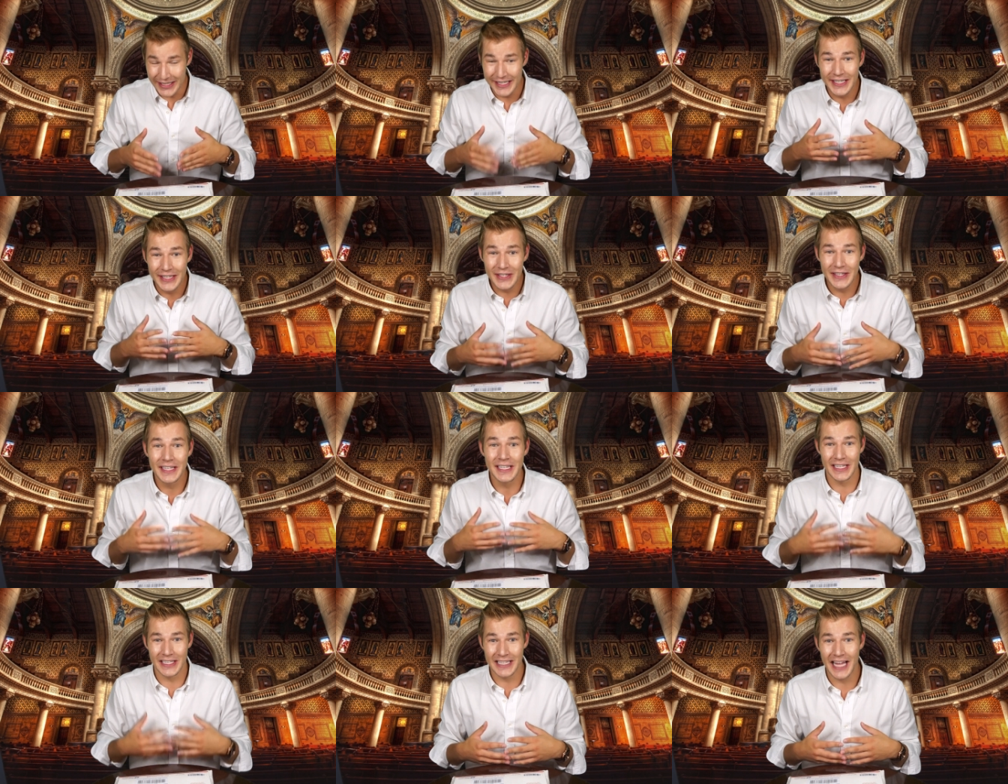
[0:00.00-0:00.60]

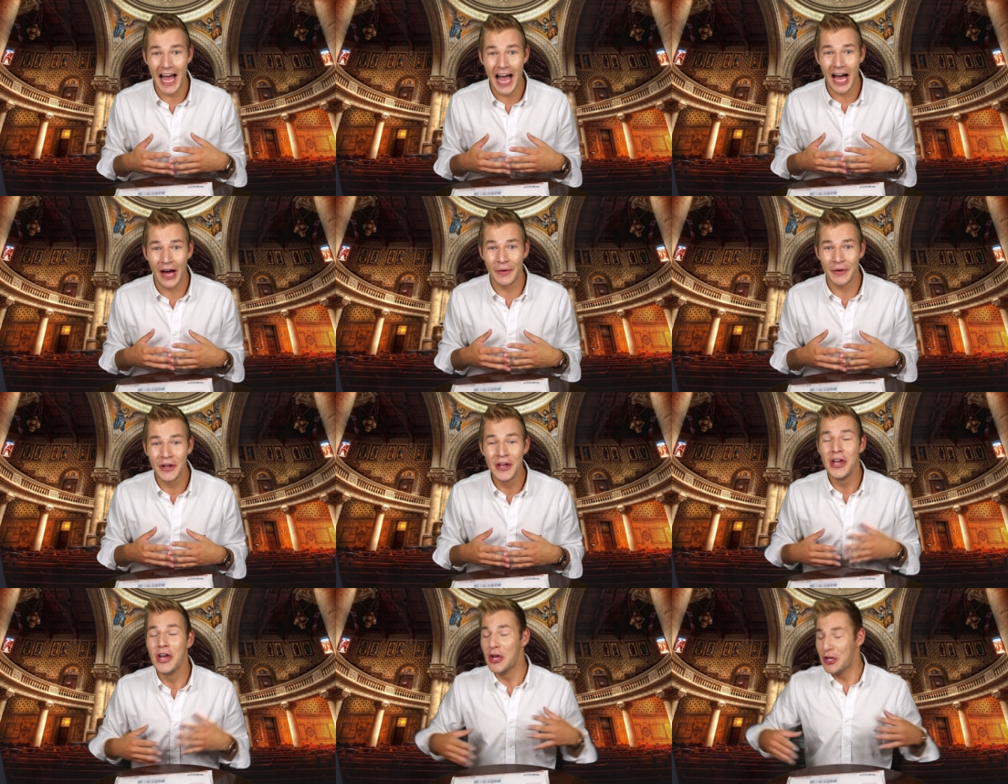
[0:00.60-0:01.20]
legally
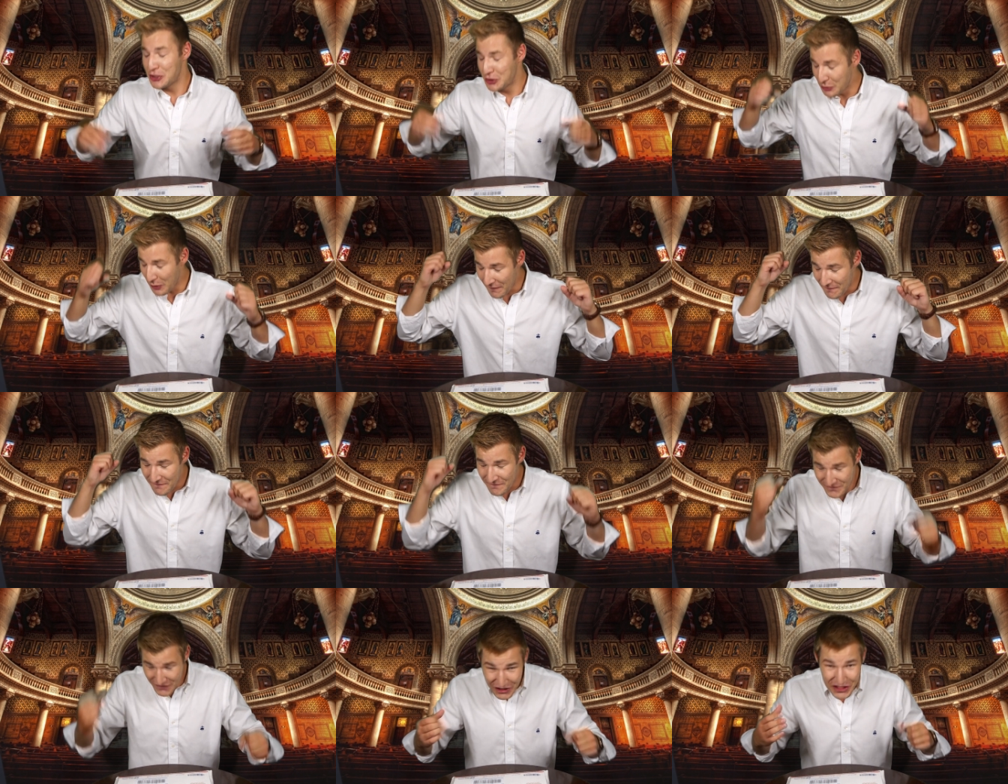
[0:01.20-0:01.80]
allowed to
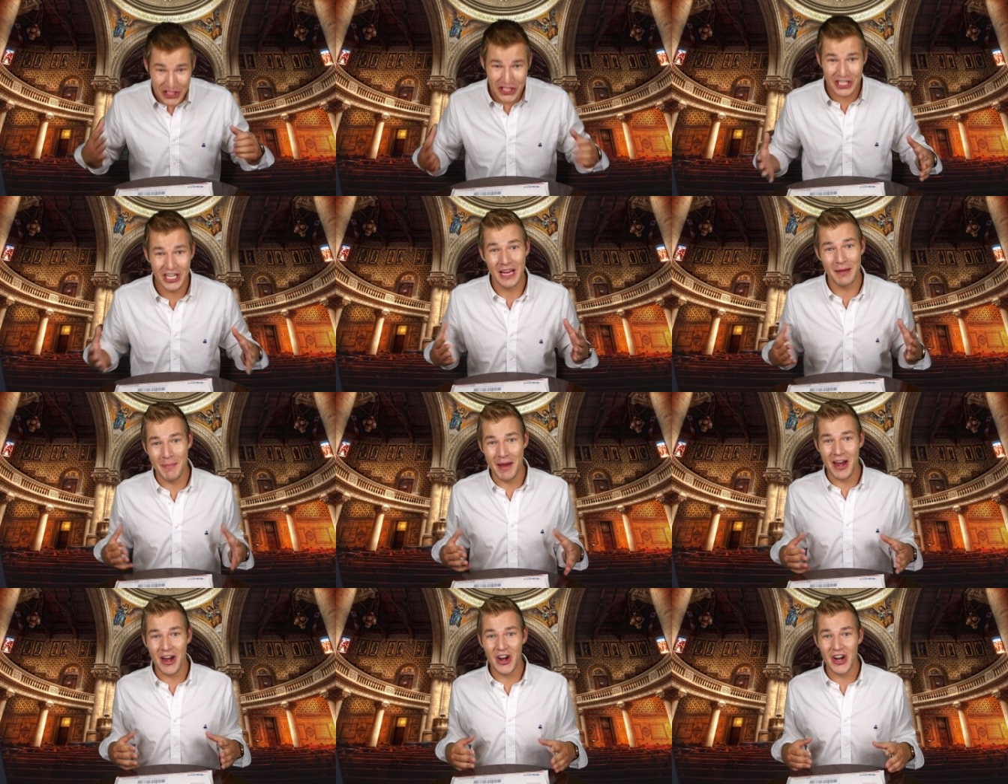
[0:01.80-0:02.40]

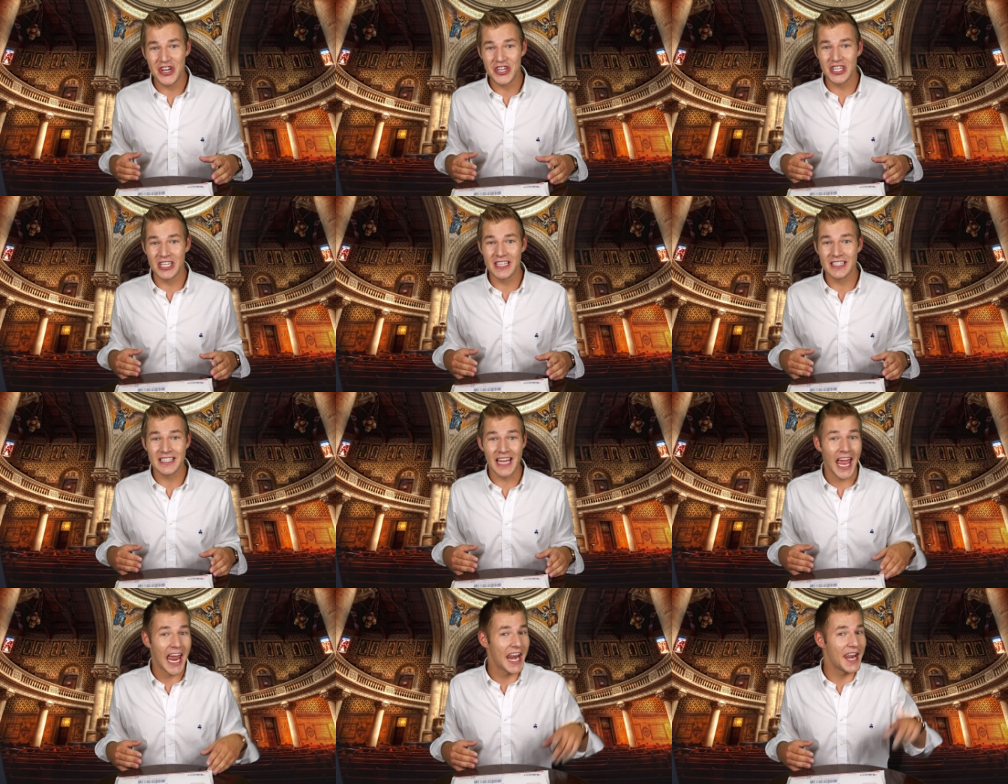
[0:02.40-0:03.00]
officiate
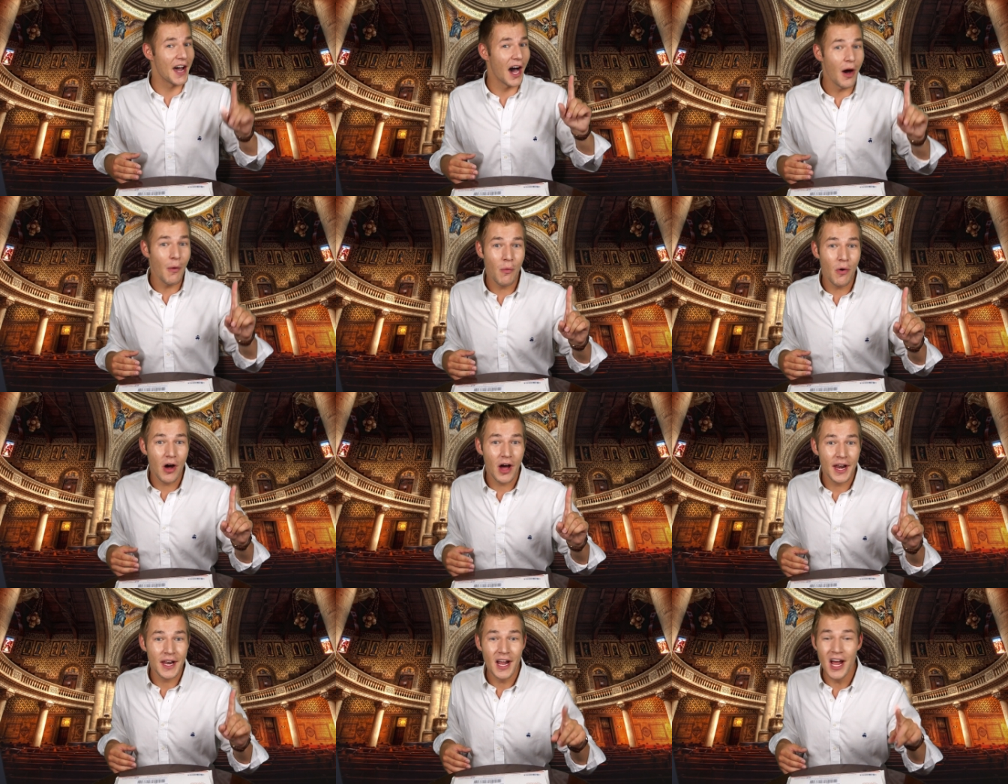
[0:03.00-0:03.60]
marriages and not
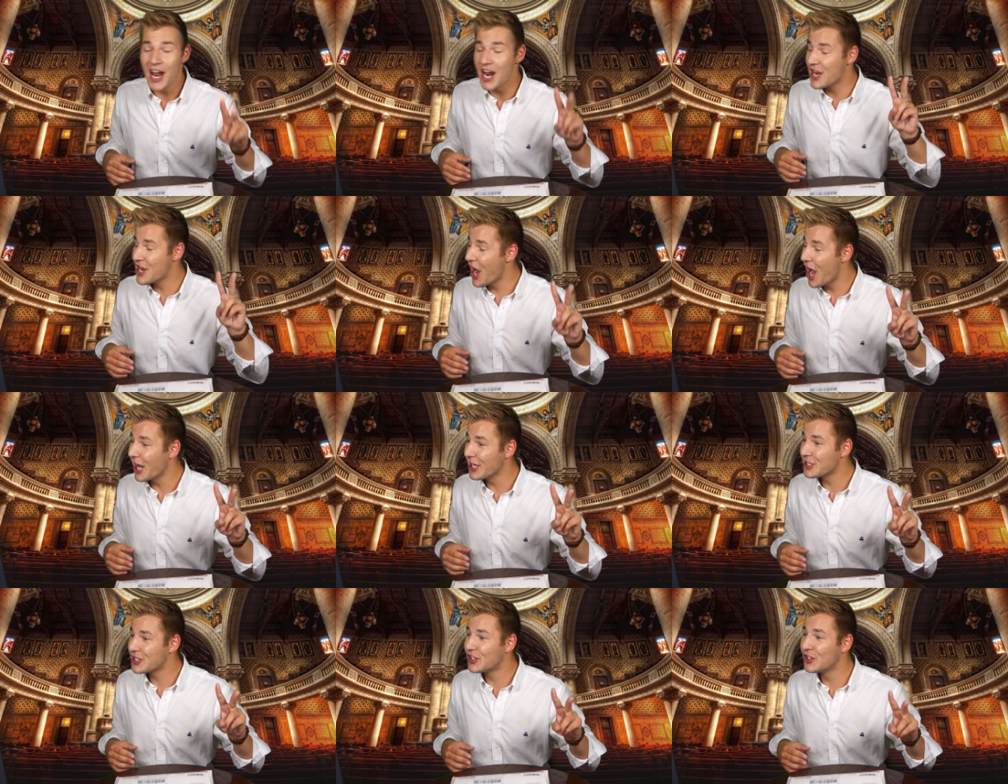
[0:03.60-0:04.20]
one,
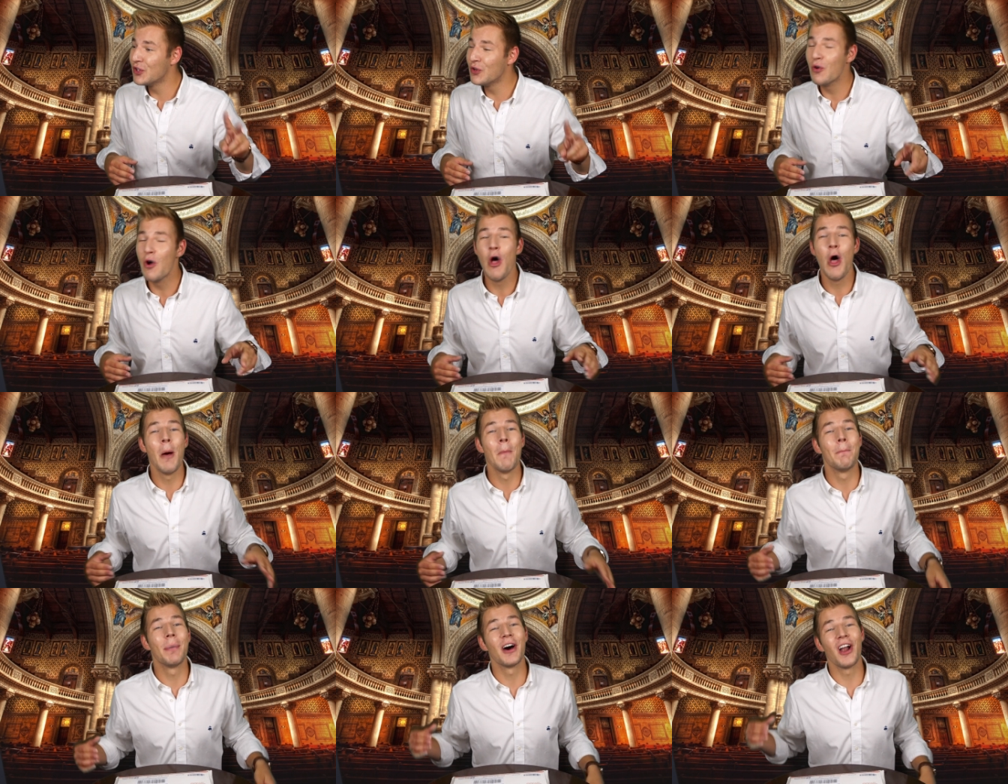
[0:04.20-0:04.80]
not two,
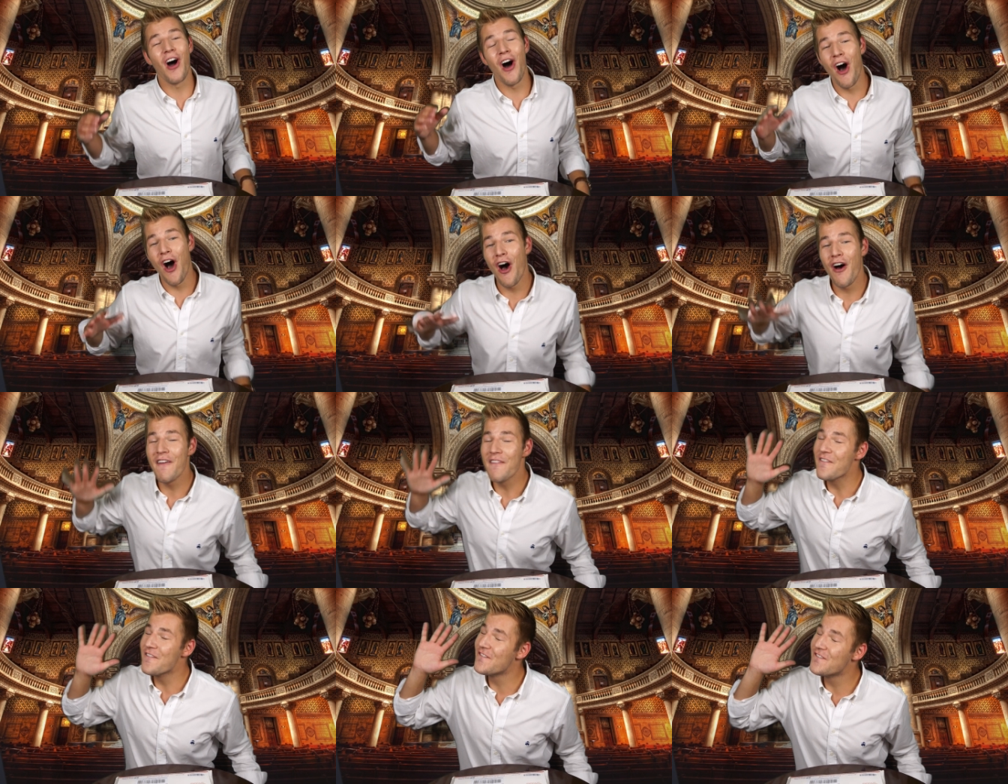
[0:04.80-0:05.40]
but
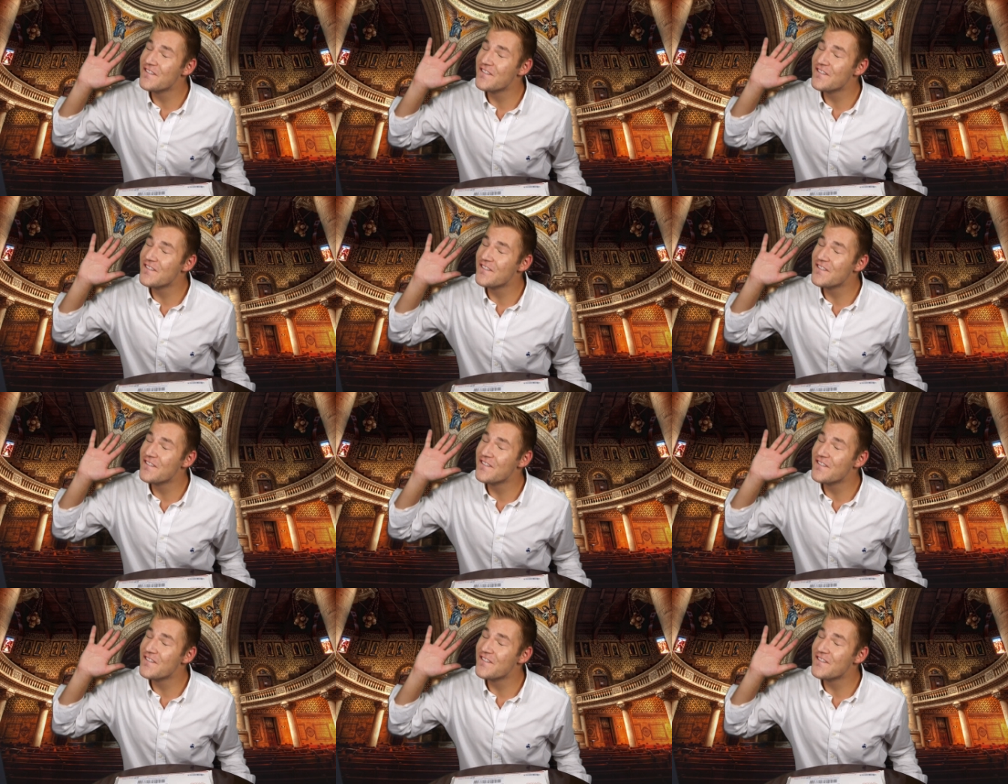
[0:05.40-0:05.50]
all